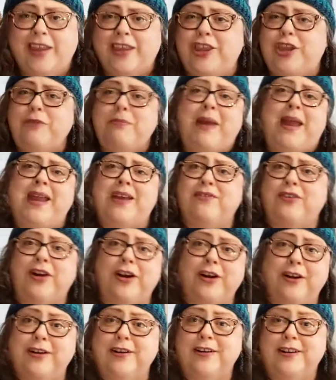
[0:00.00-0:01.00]
You may have
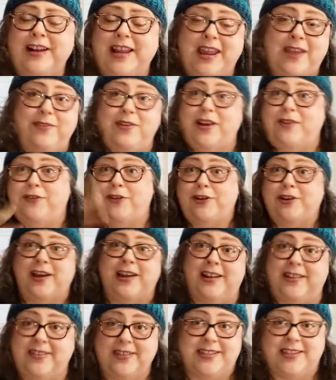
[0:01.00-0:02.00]
heard, even if you're
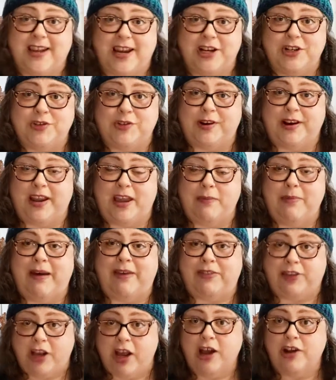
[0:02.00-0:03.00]
not in this country,
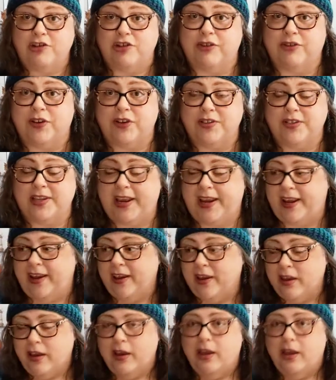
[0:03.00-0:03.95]
about the controversy